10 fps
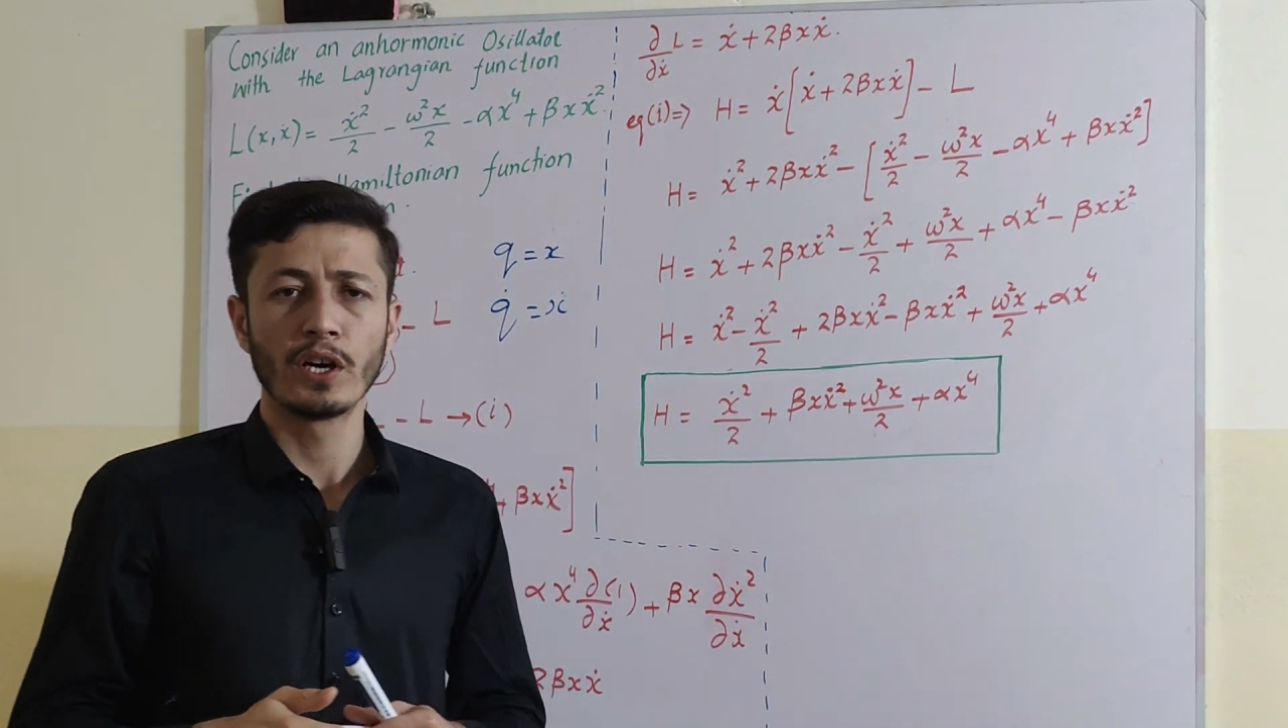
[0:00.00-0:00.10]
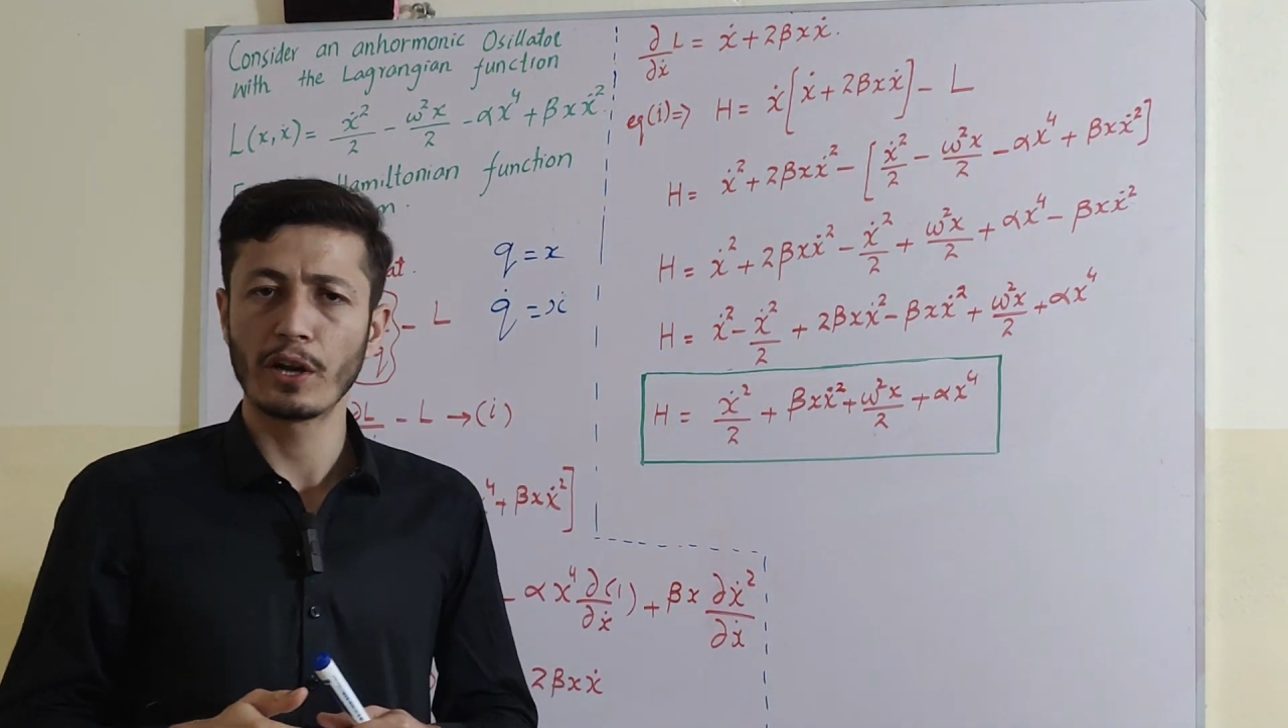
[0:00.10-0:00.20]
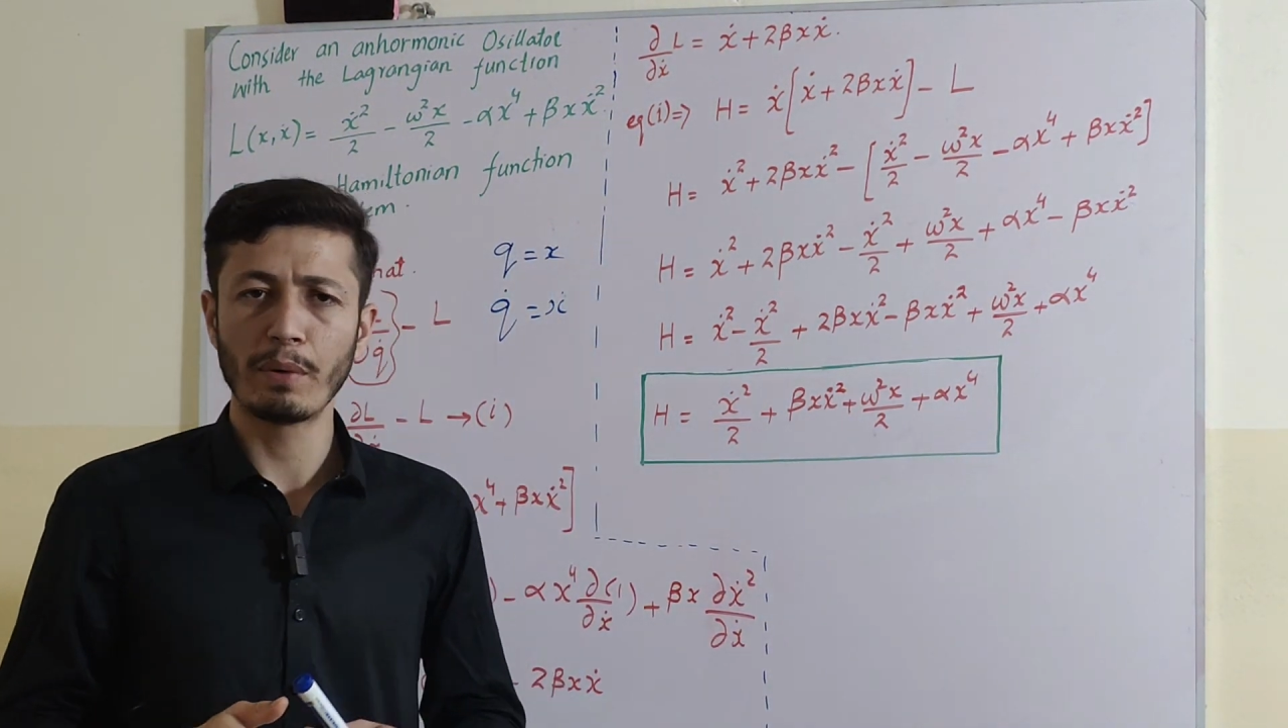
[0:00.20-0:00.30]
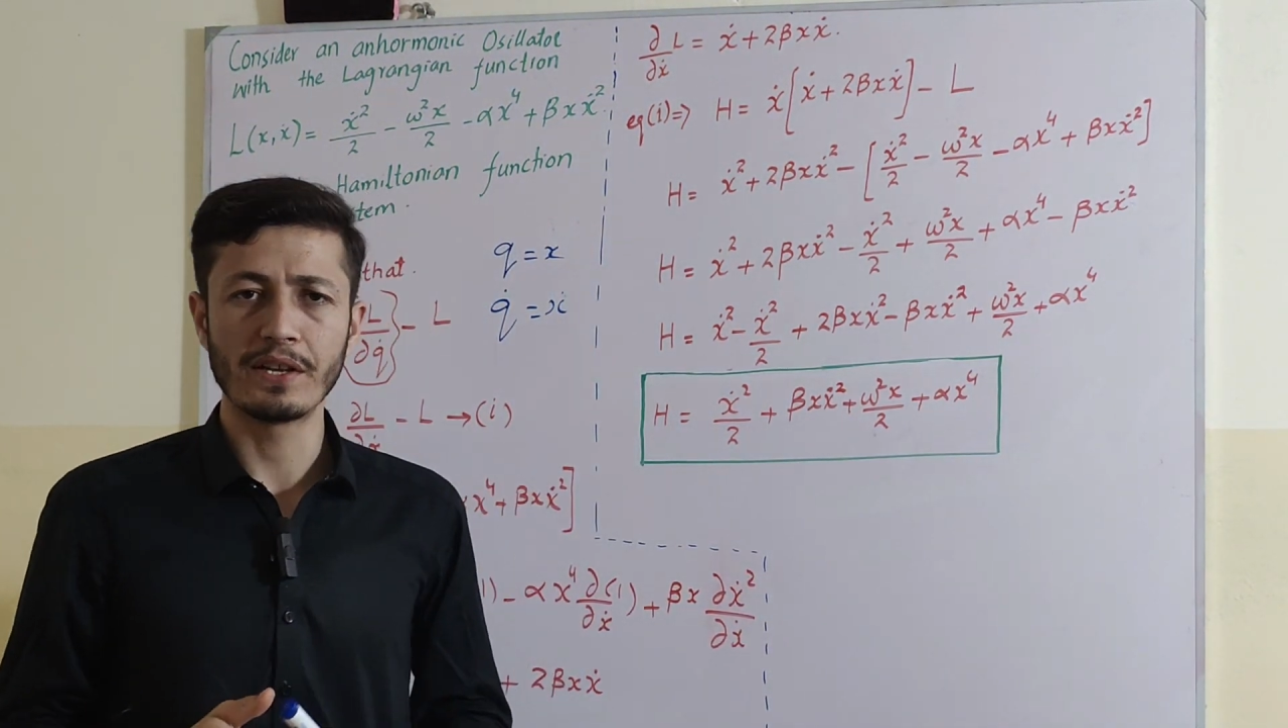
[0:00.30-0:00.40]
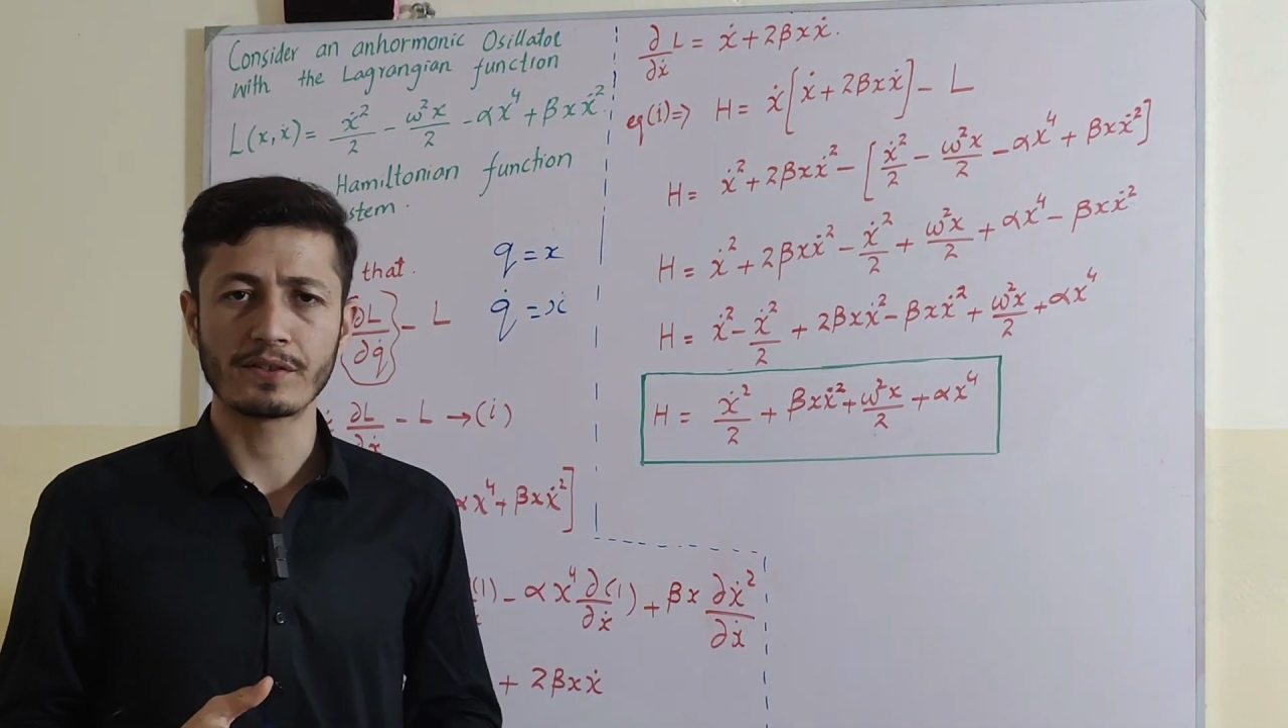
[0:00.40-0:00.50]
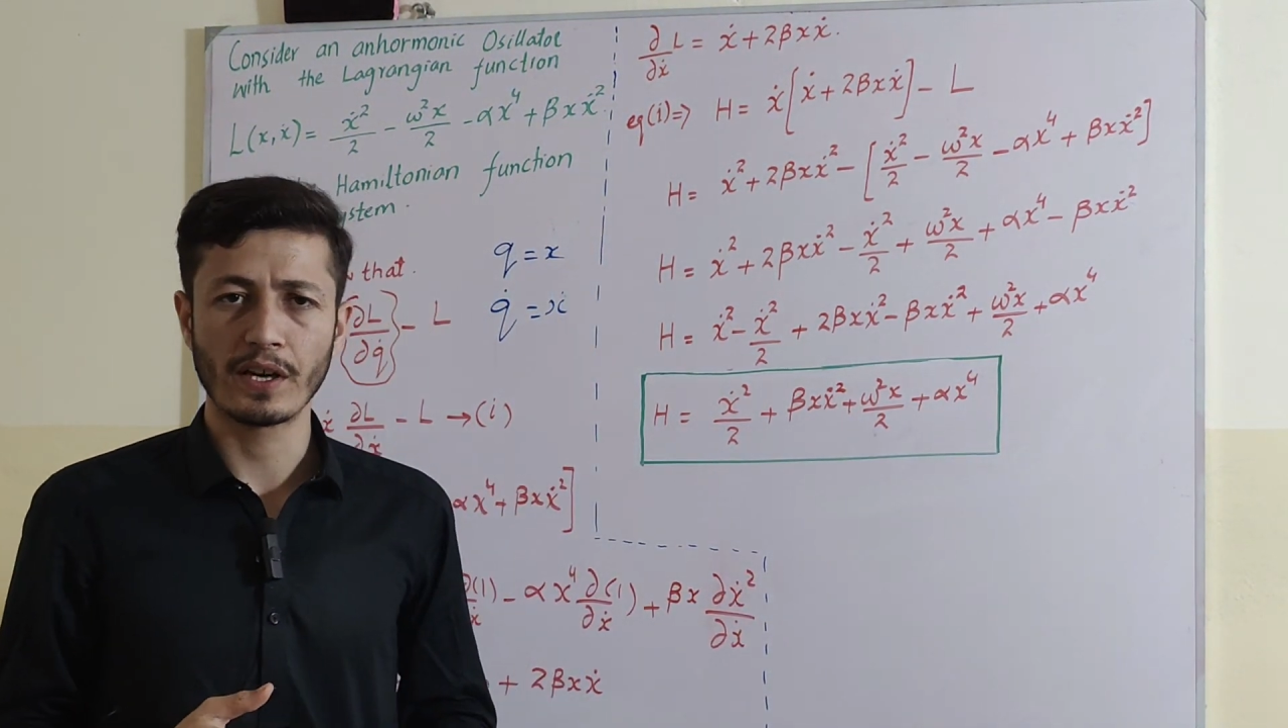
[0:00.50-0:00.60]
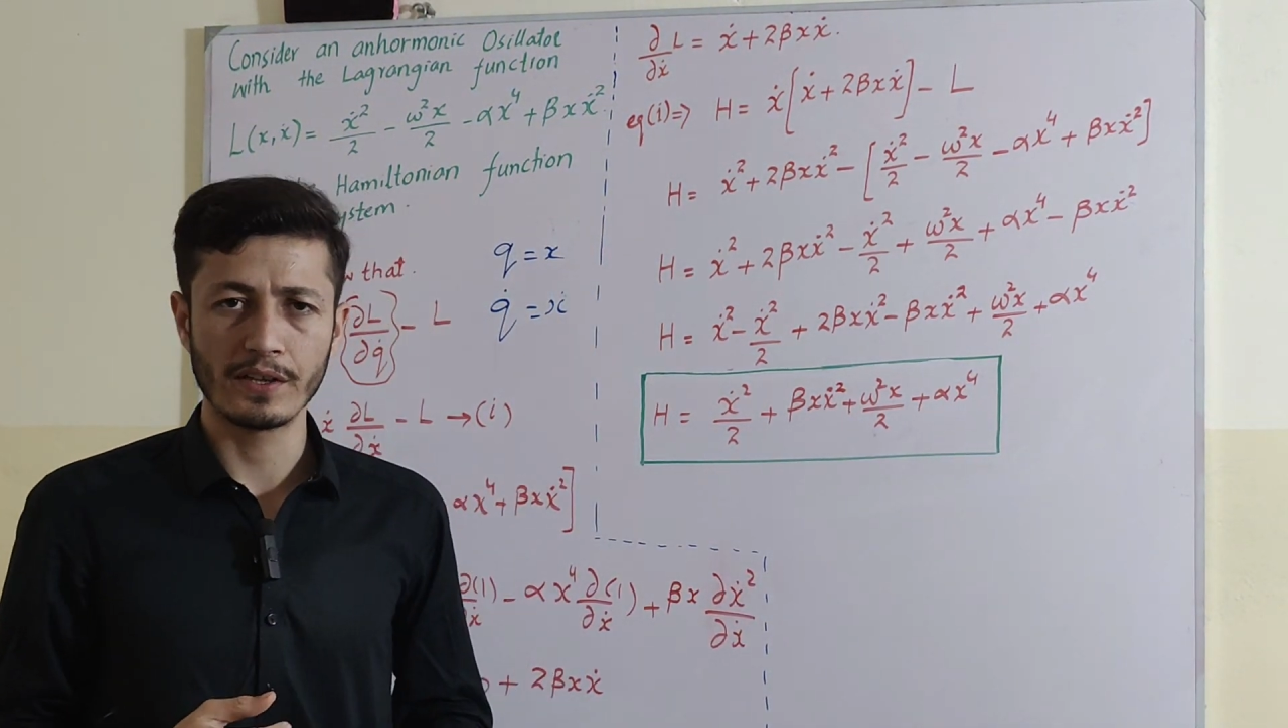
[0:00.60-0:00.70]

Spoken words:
remains